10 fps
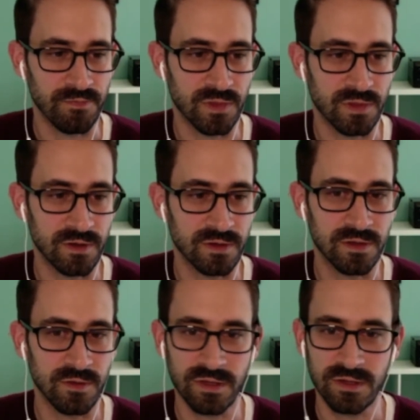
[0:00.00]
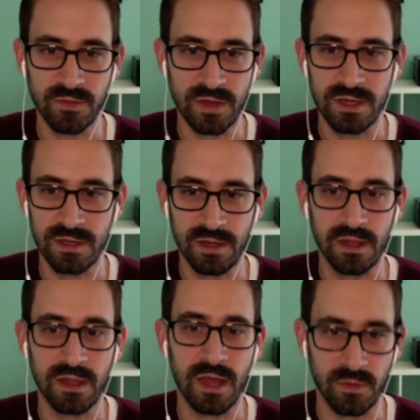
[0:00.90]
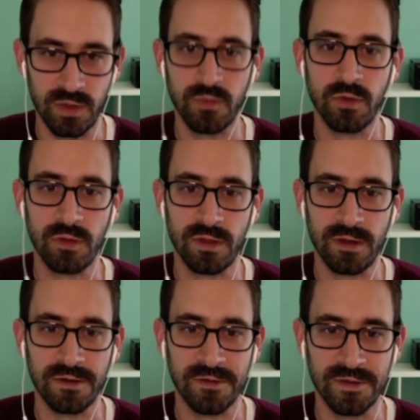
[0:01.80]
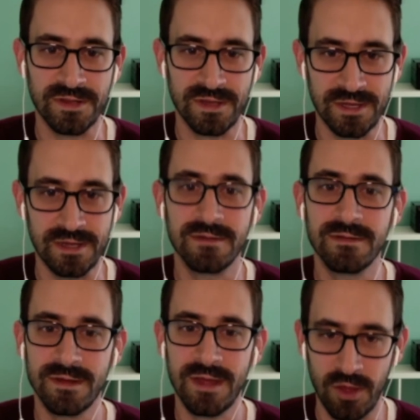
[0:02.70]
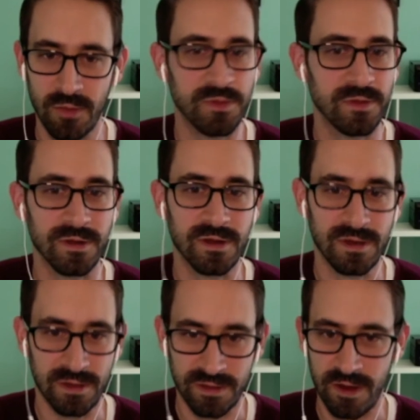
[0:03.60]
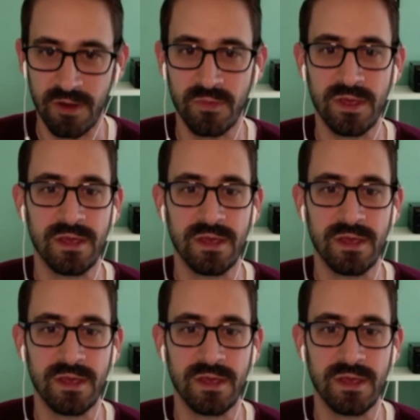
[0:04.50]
There's going to be a lot of people that are going to need help. They're going to need therapy.